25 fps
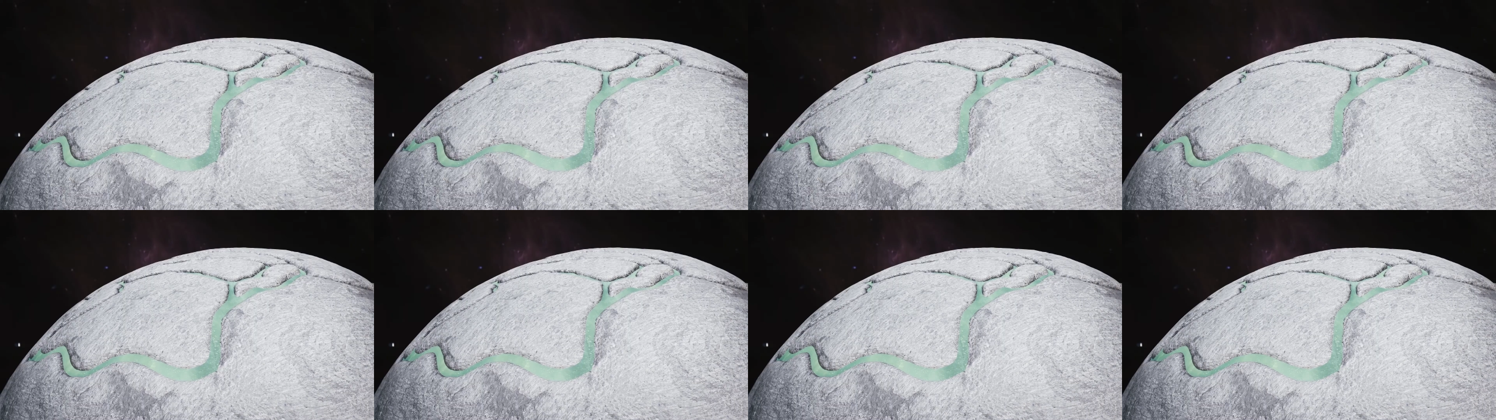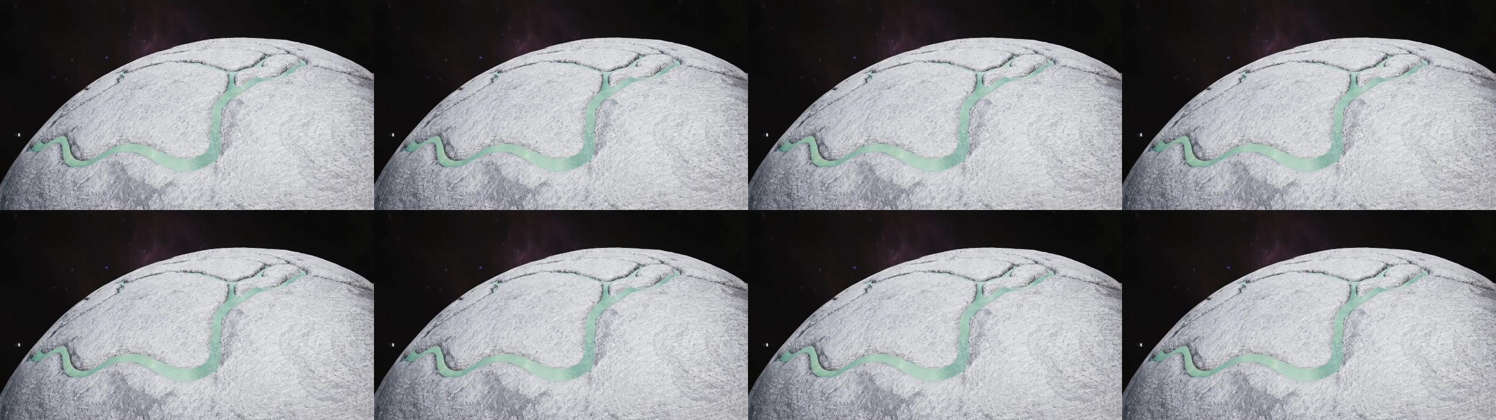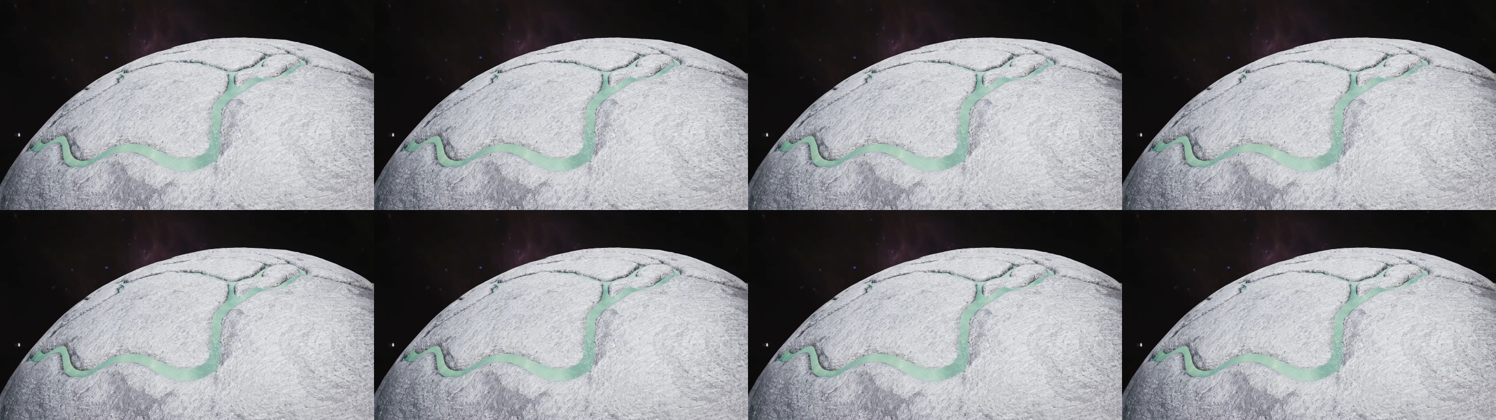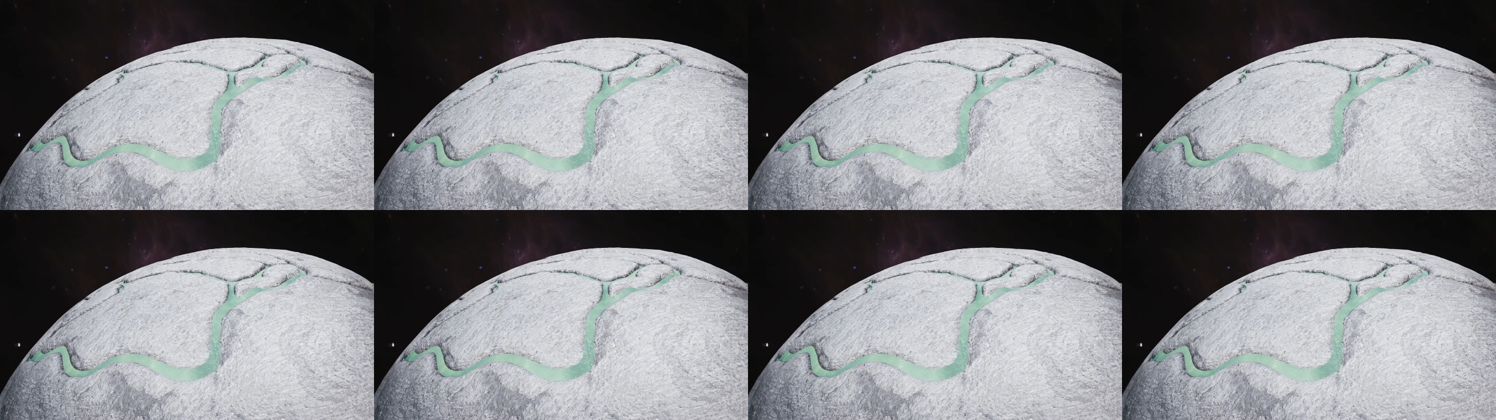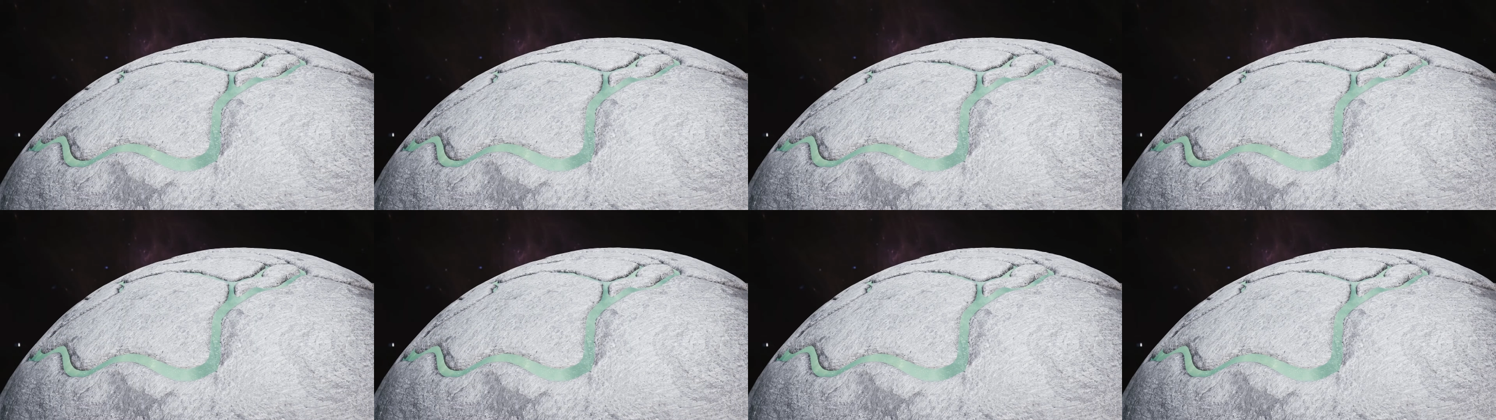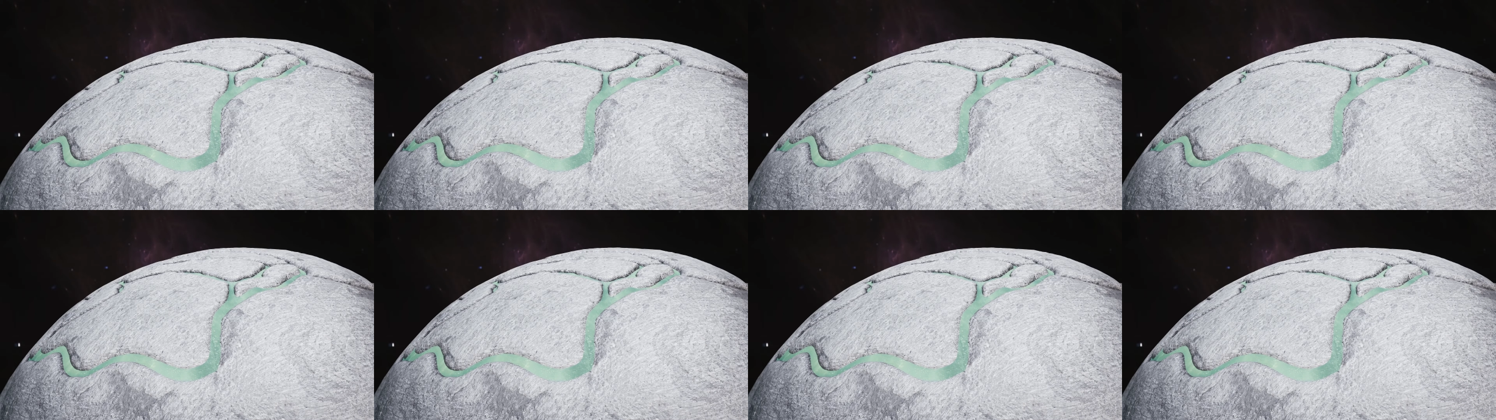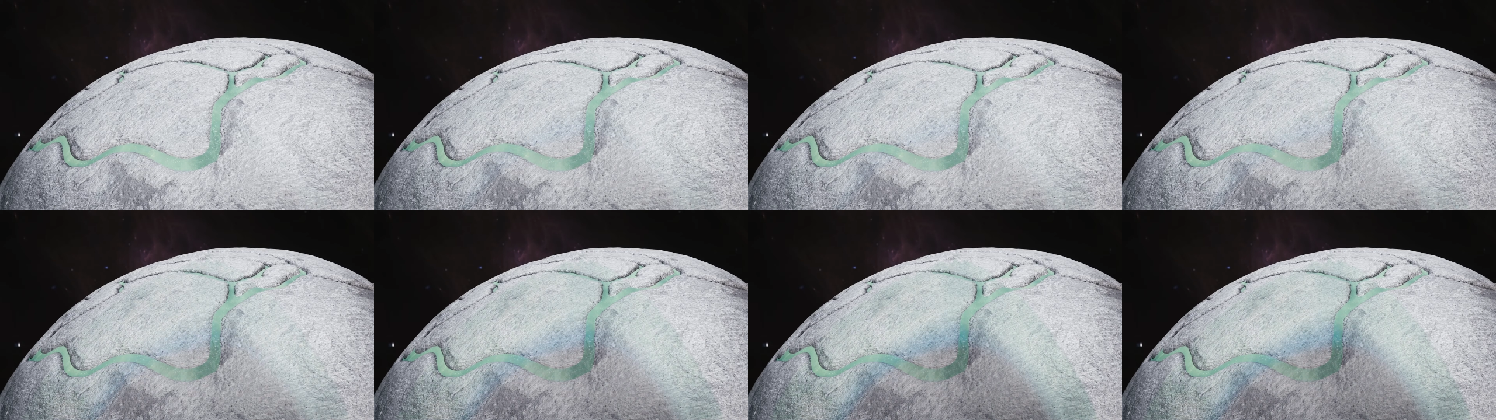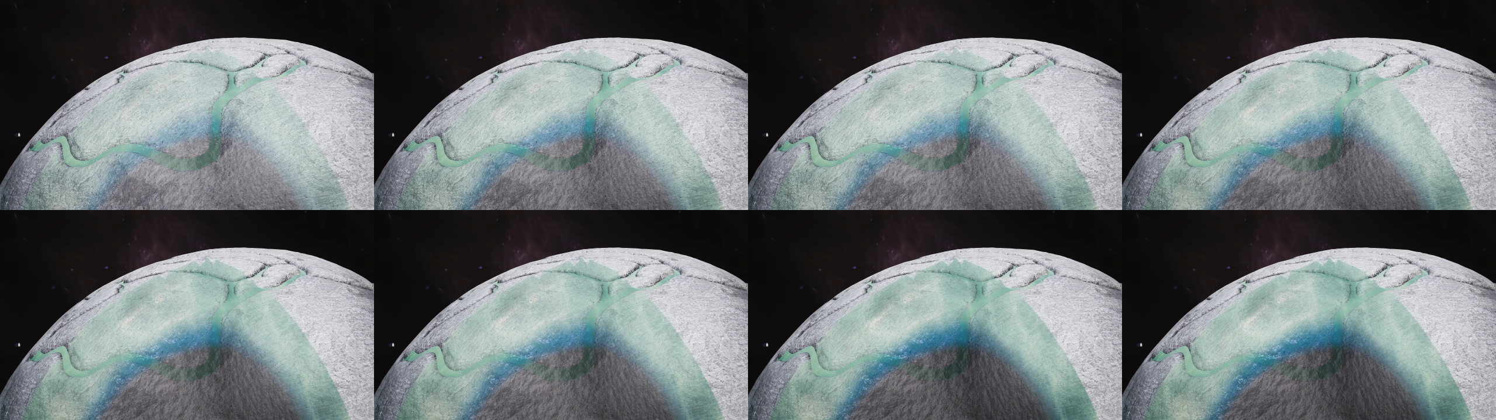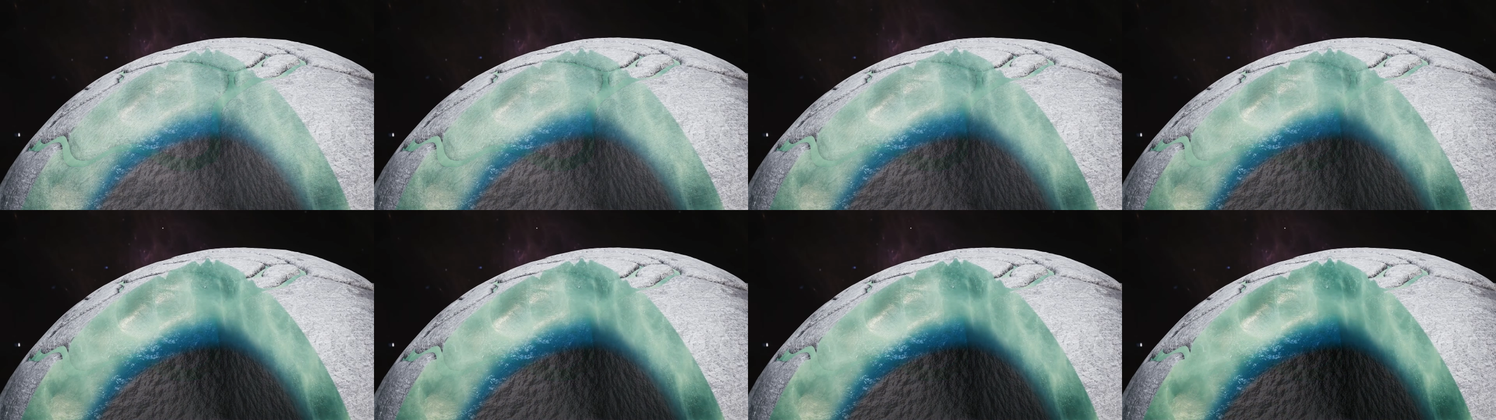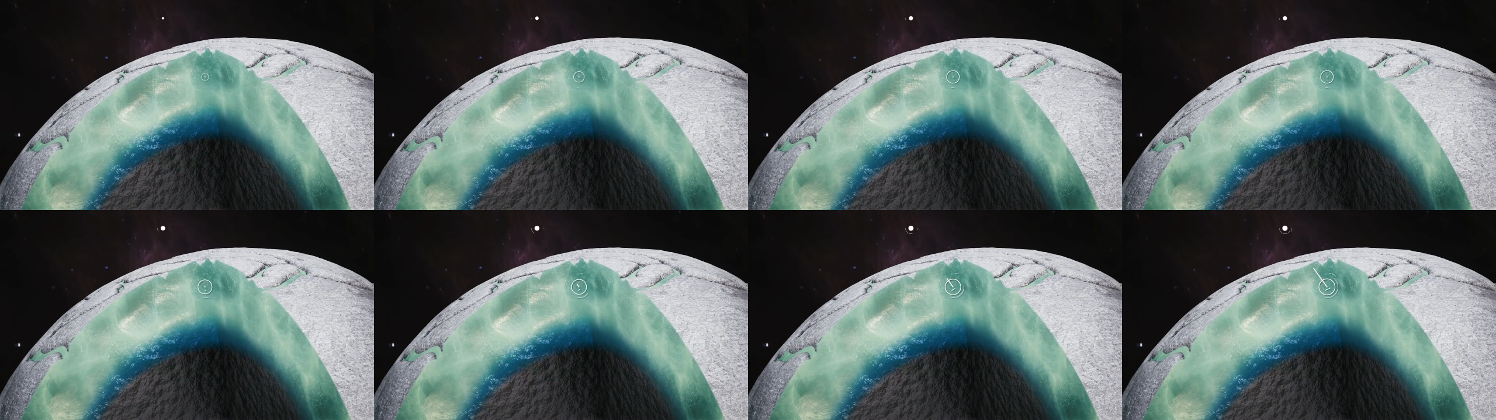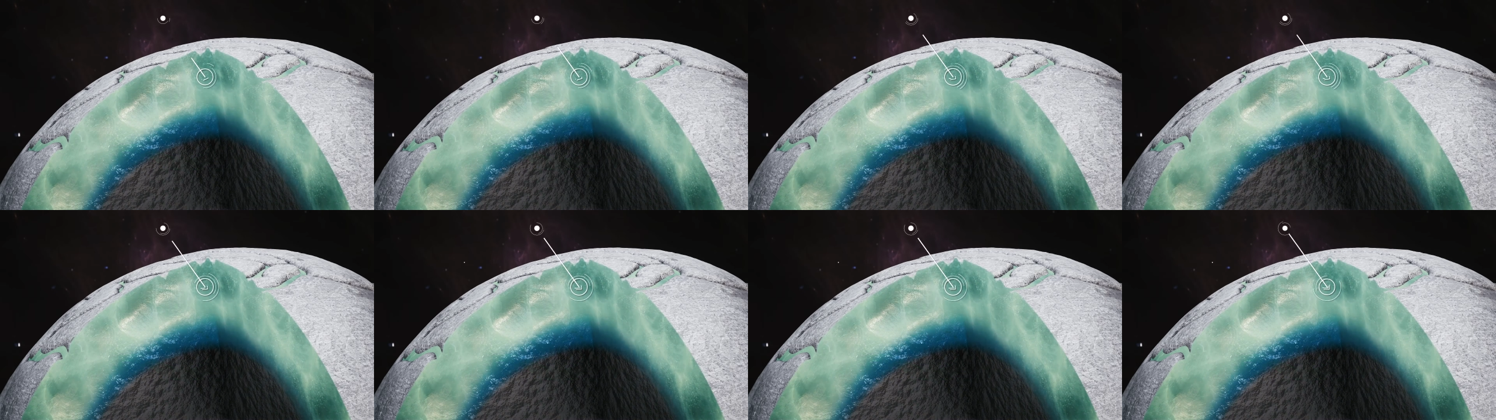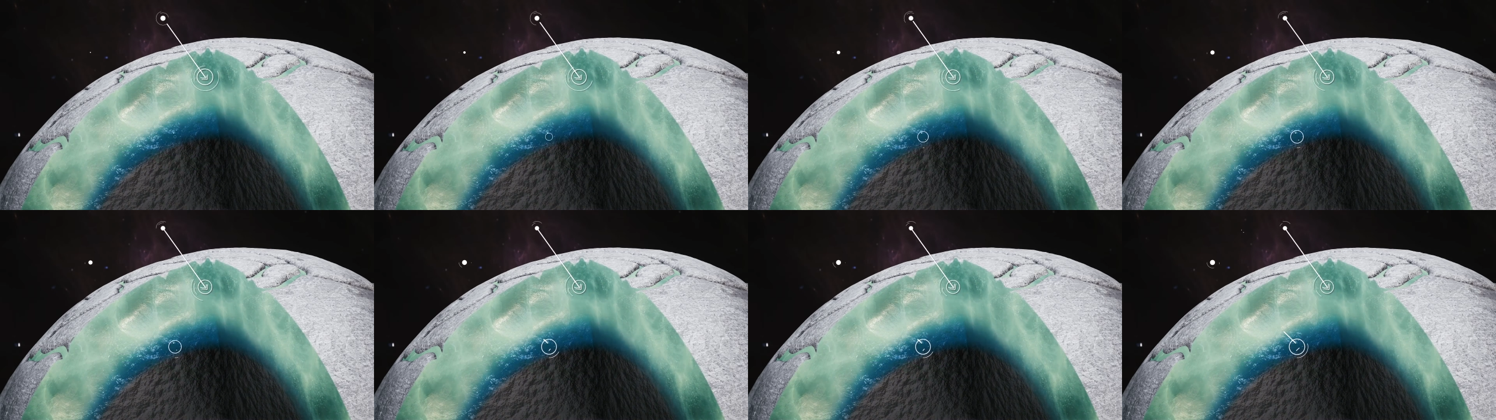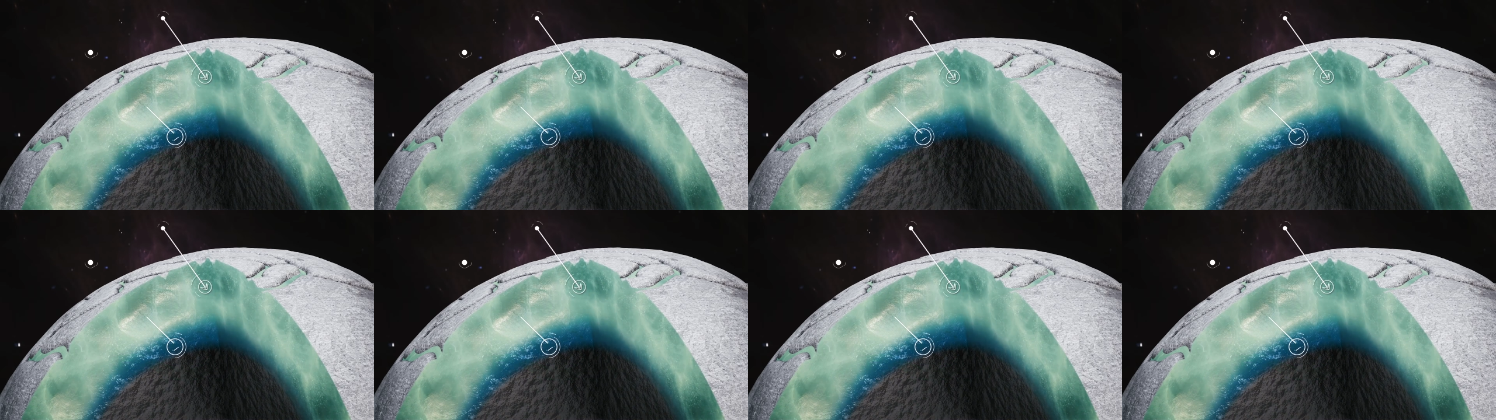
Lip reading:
(no speaker visible)